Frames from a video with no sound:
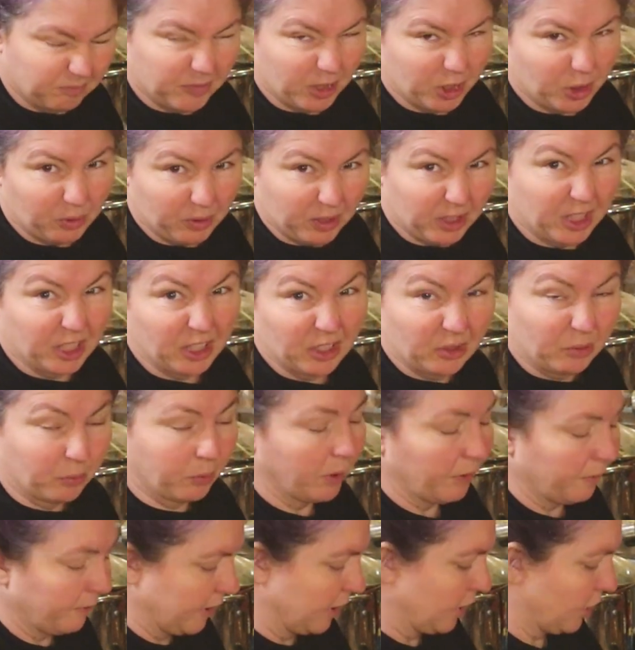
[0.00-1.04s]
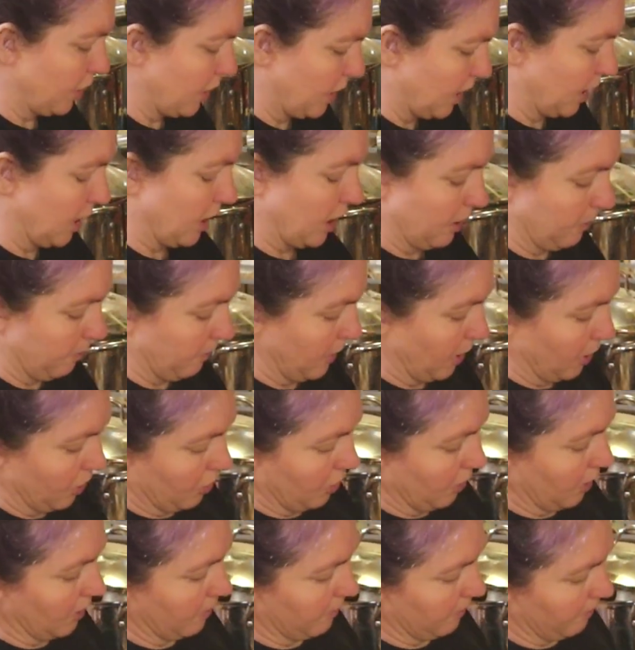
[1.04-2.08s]
Between 10 and 12 inches, I didn't
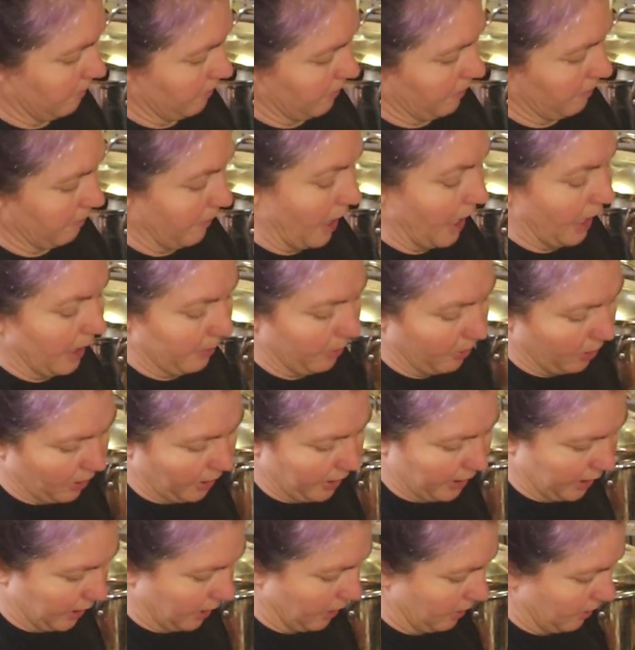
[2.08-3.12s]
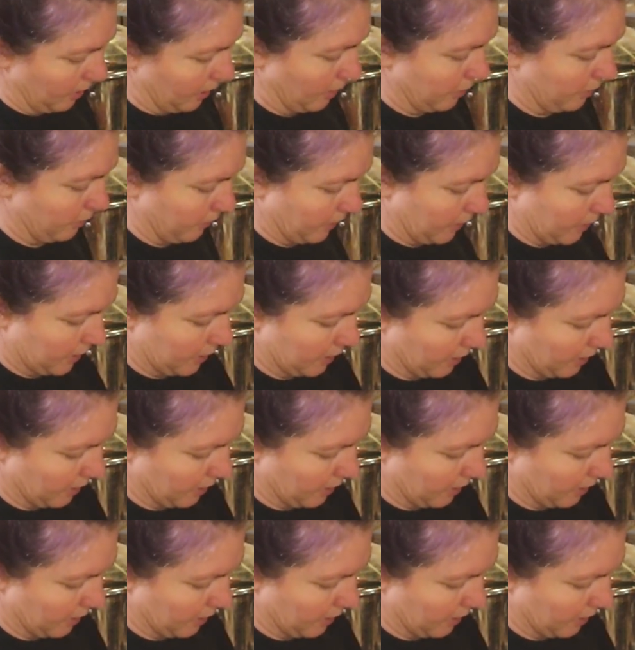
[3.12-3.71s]
measure it. Eyeballing it, that's what it